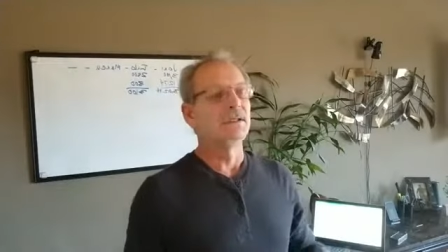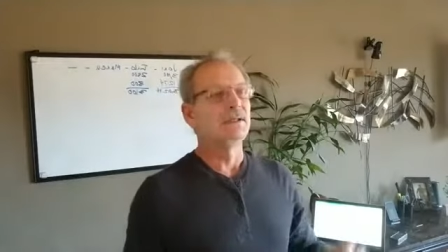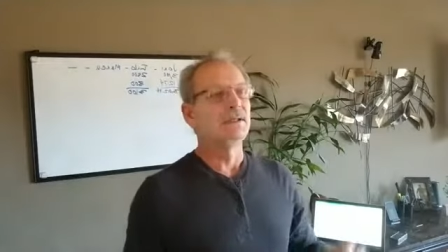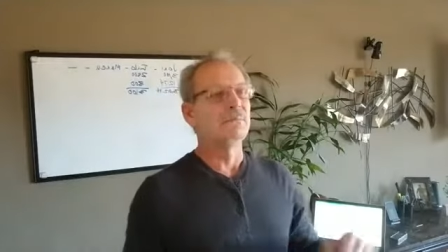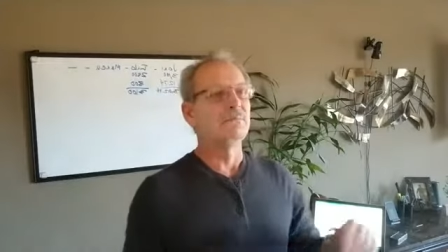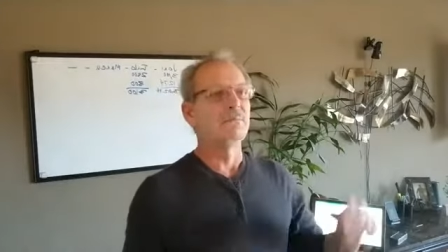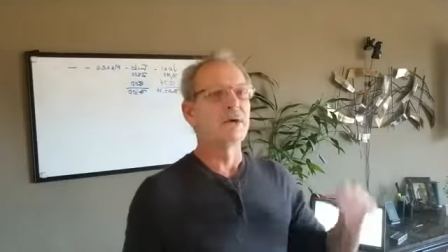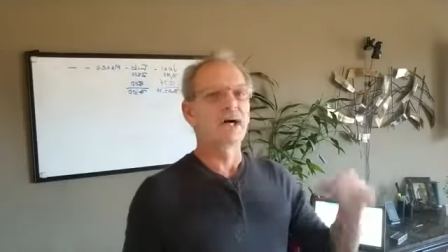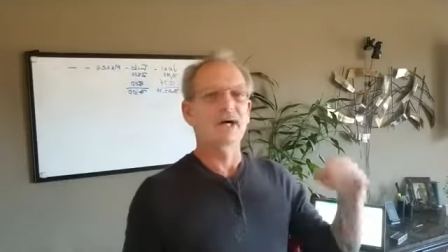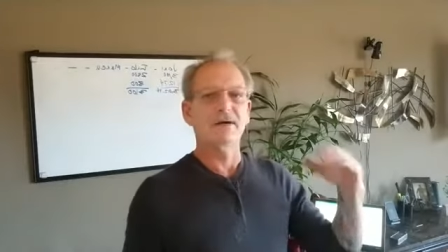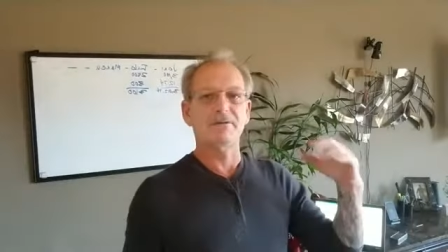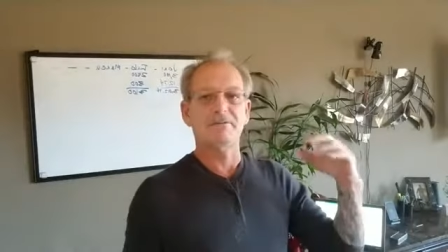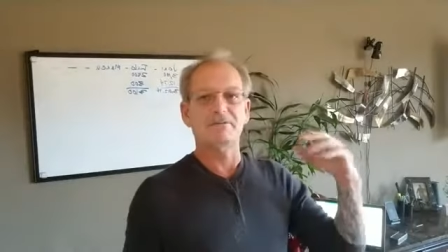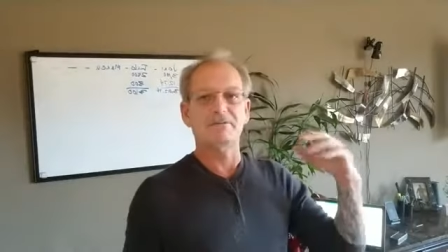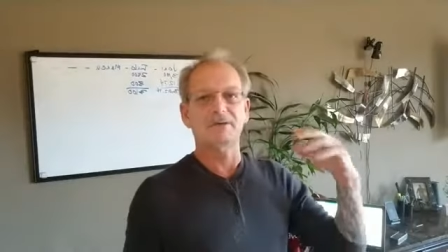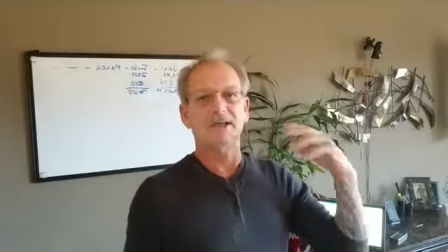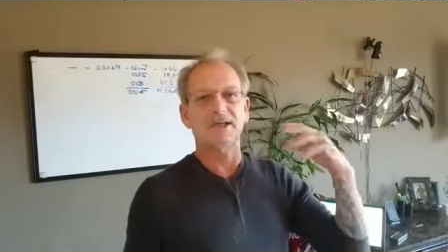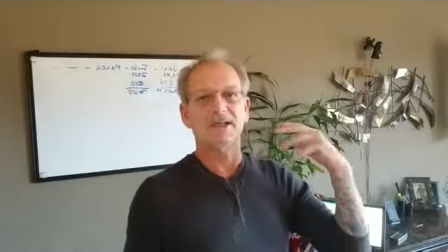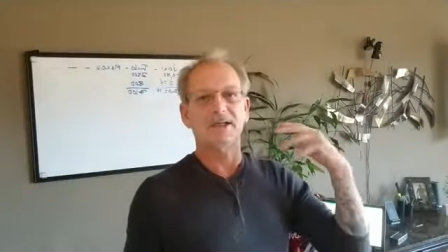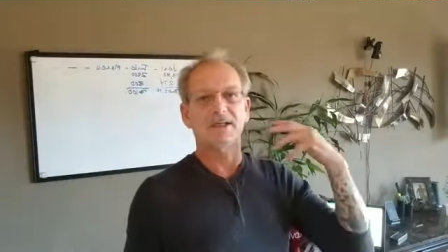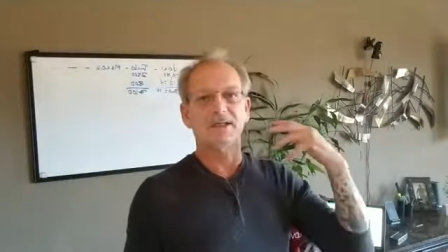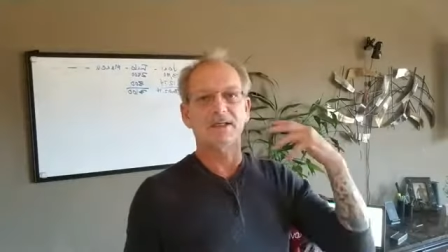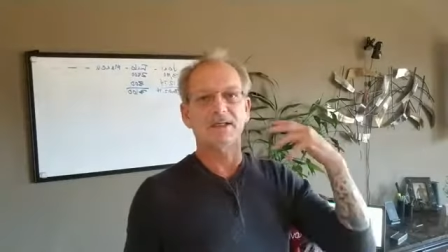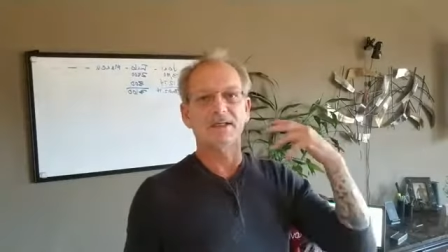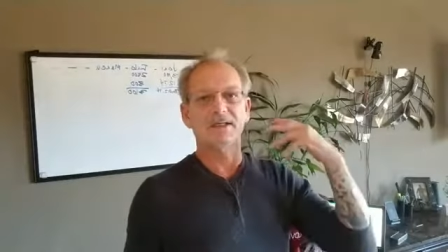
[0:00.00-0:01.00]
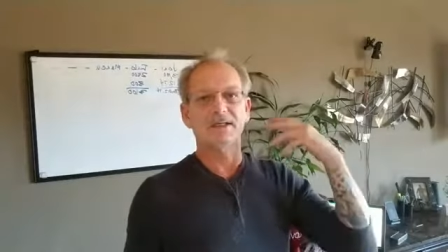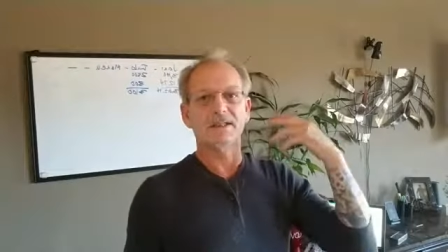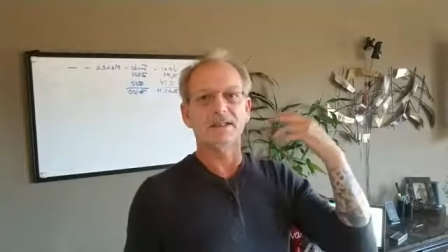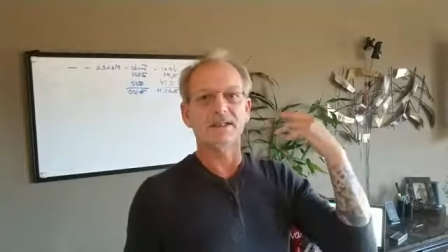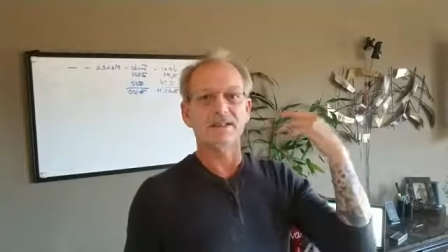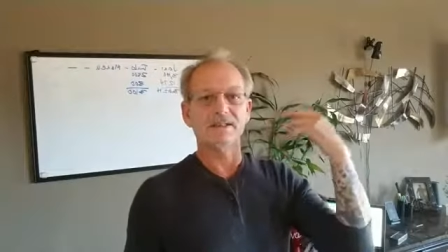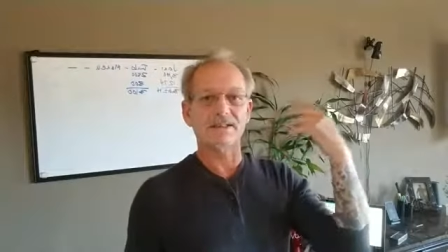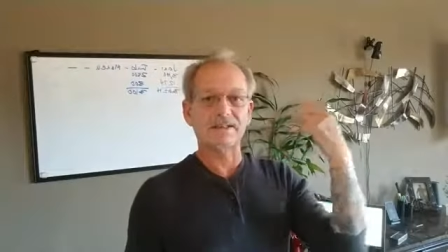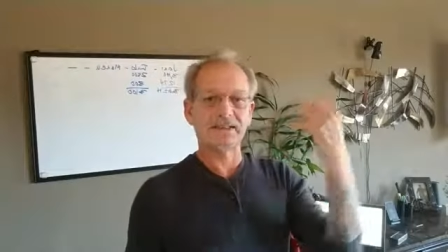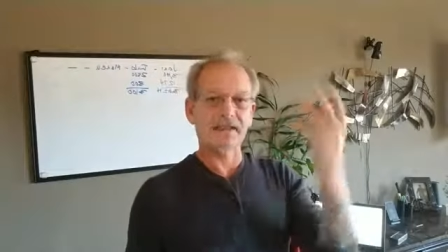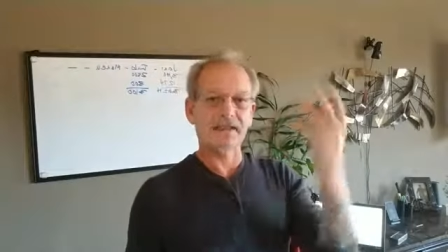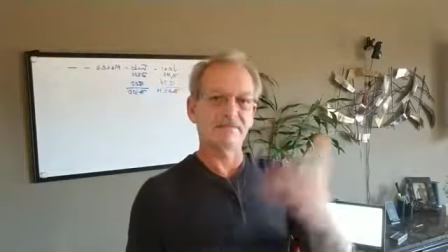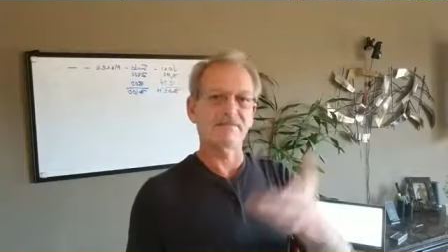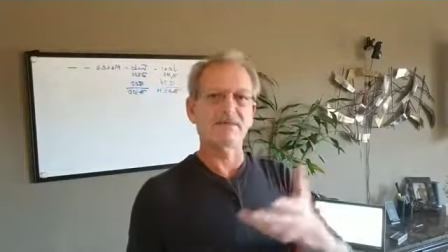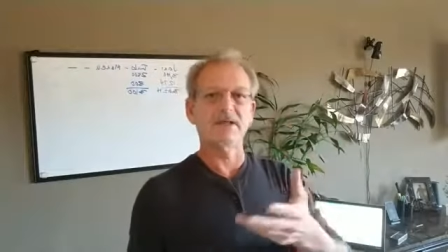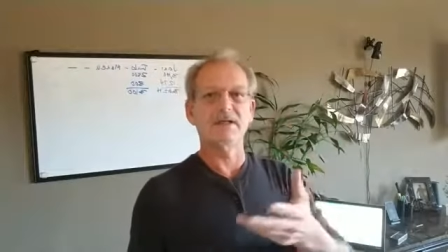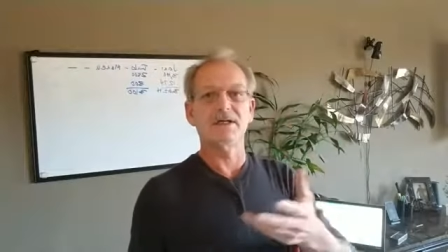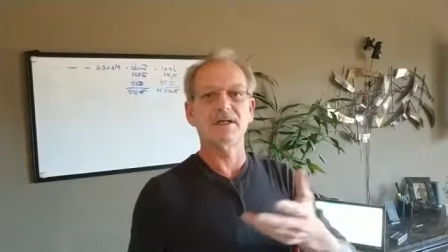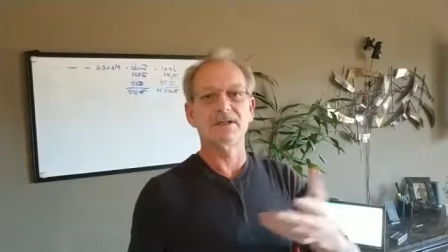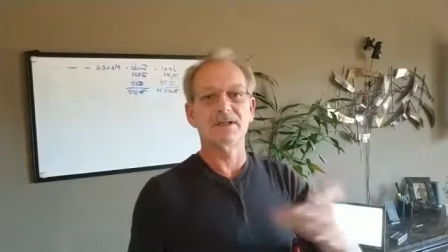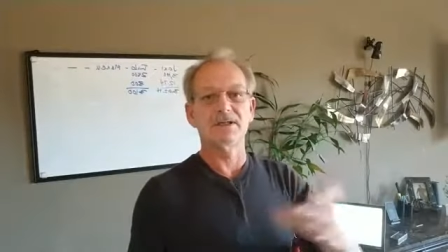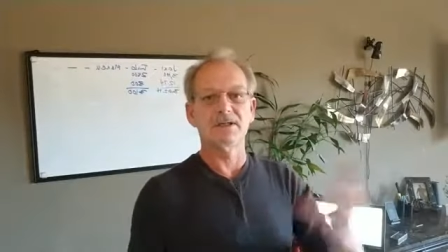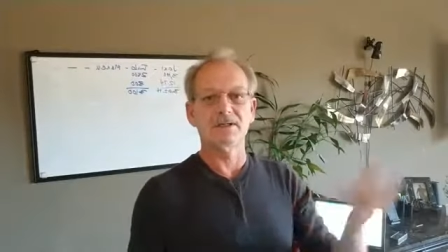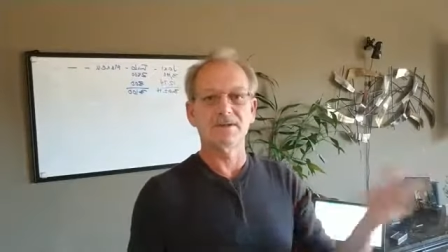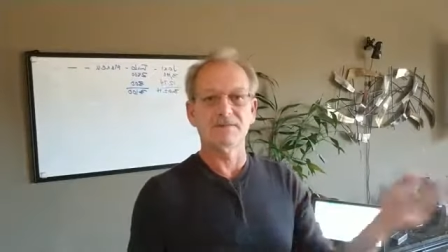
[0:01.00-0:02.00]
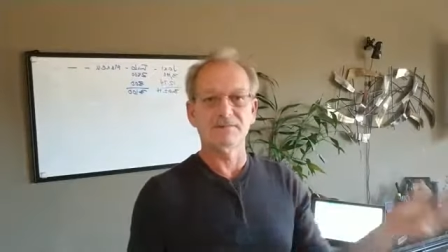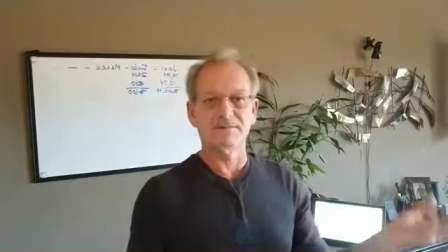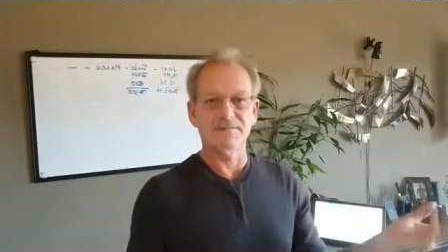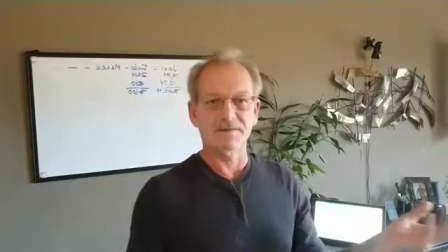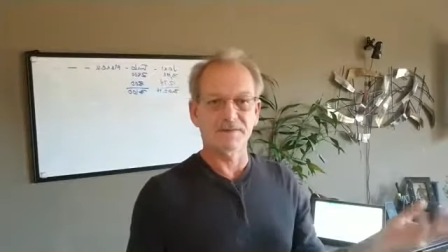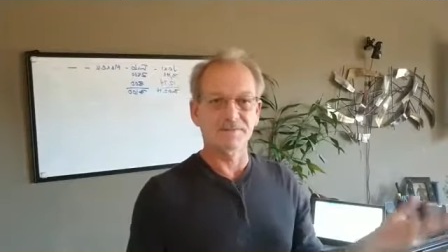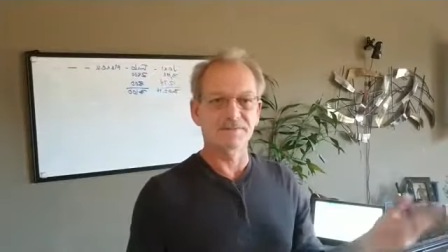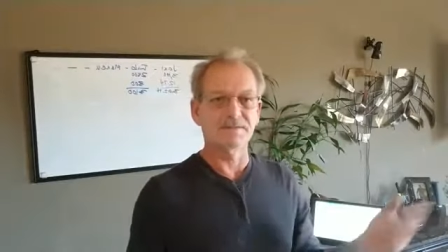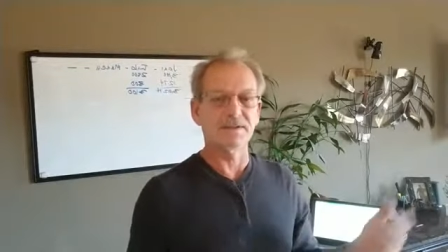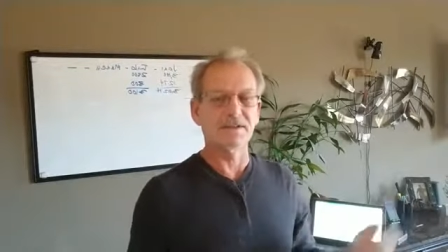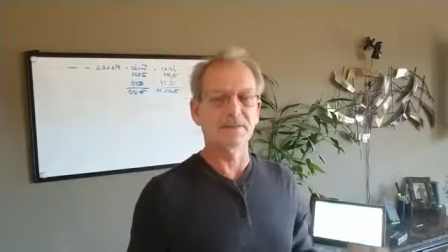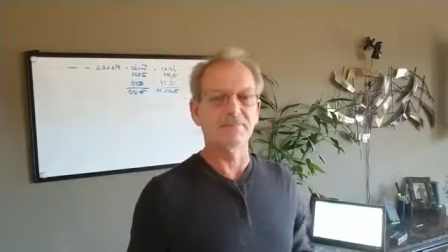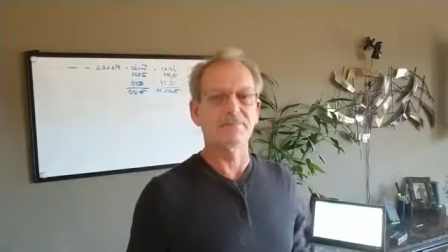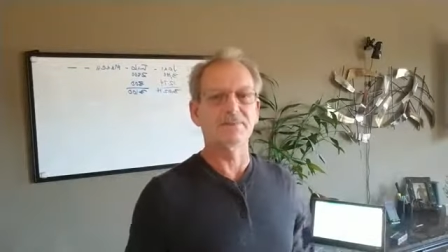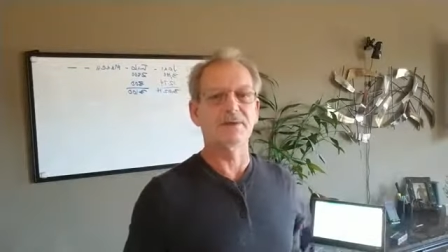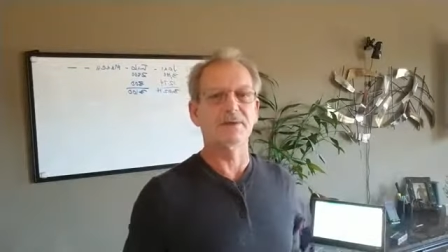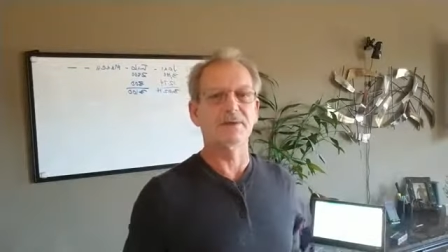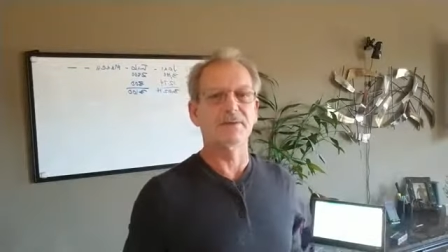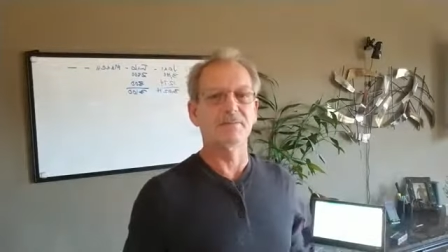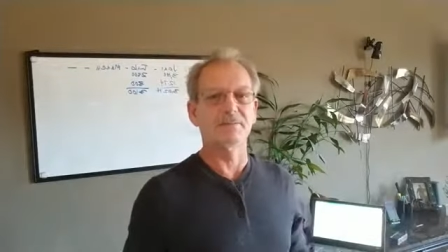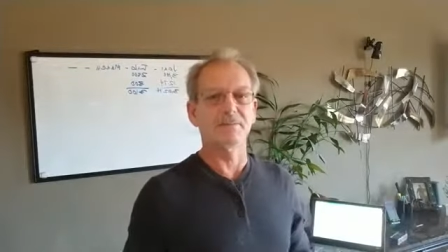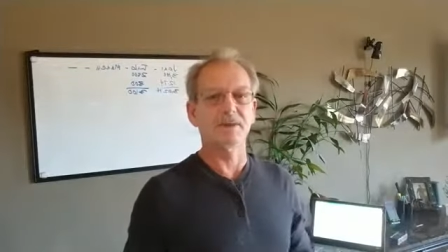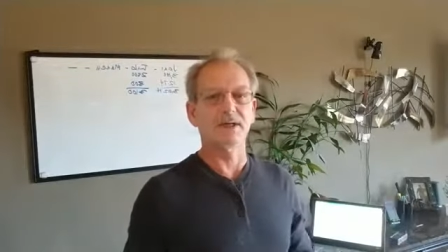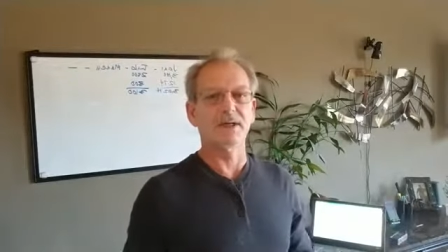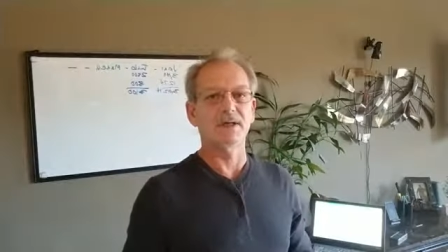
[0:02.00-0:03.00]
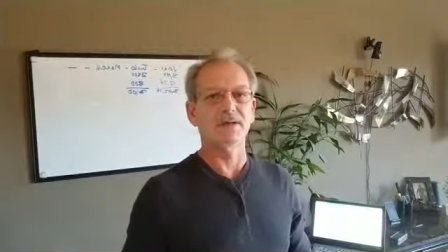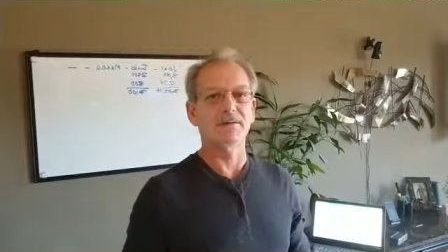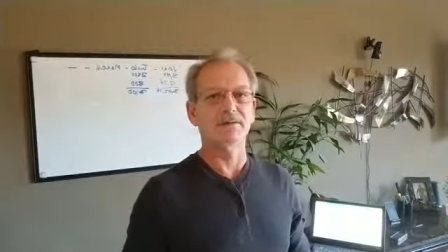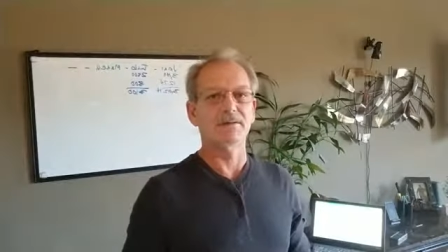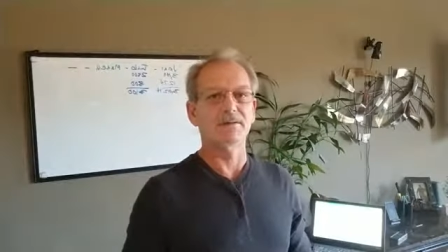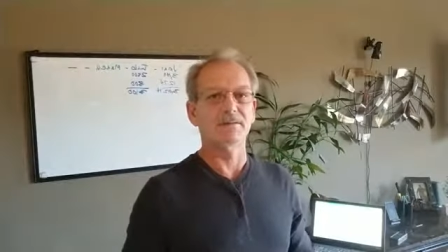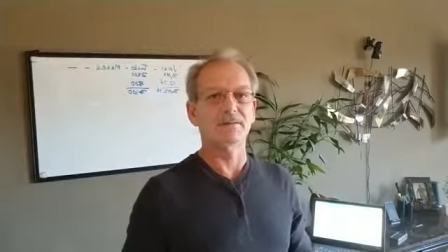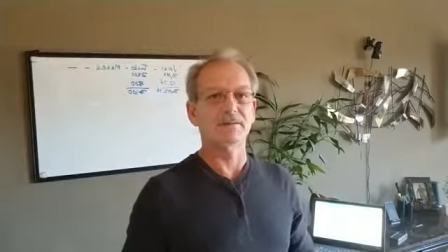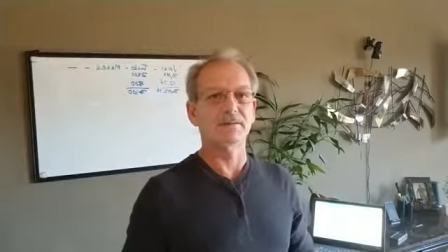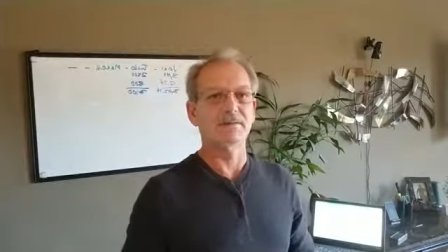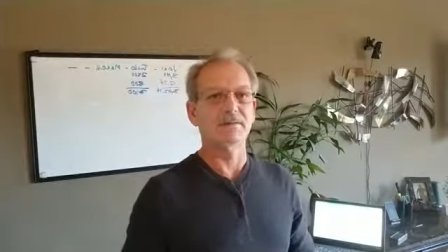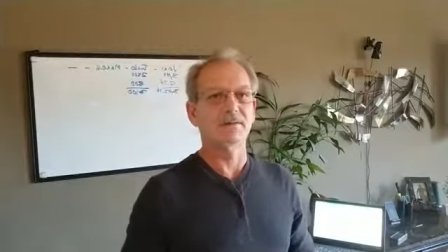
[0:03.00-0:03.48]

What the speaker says: My rent is $750 per month.